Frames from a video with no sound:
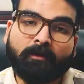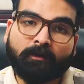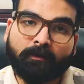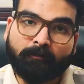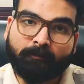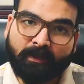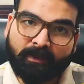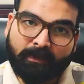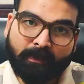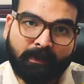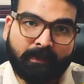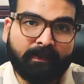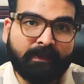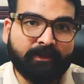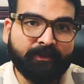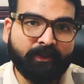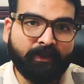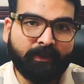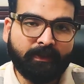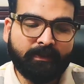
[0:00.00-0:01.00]
But the
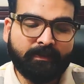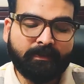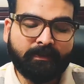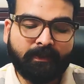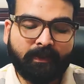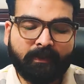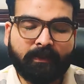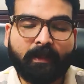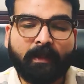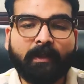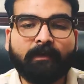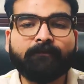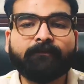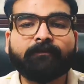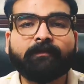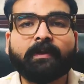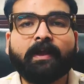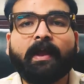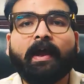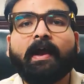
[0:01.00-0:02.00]
condition is that
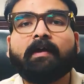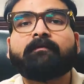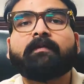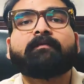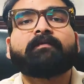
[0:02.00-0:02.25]
if they have